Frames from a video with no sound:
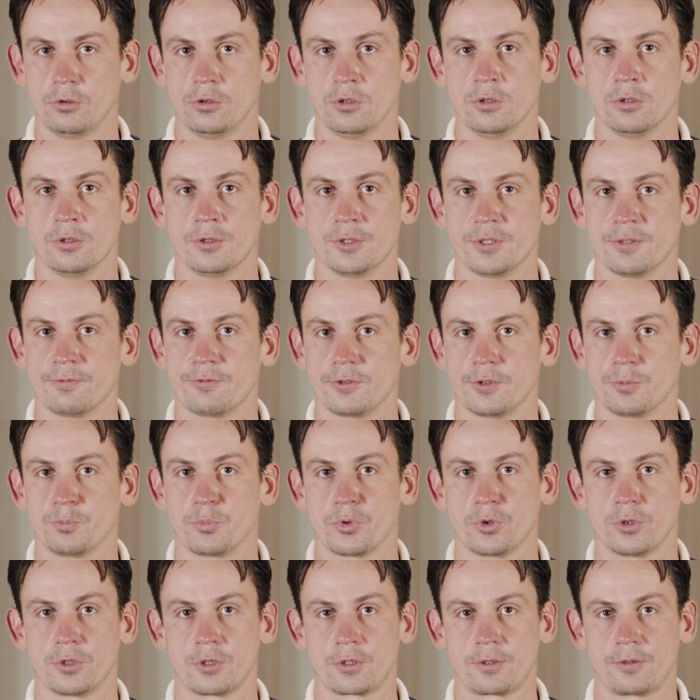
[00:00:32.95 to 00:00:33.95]
on different
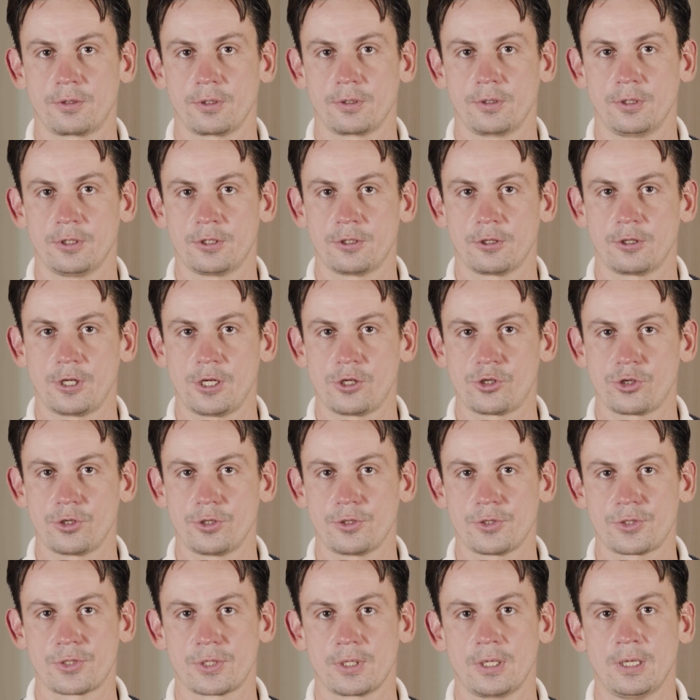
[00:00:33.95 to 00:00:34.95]
product
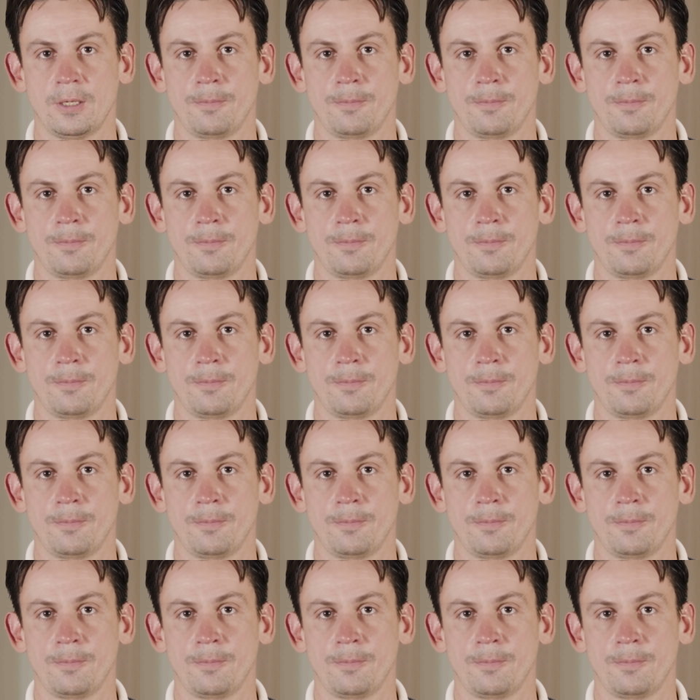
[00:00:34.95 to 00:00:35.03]
iterations,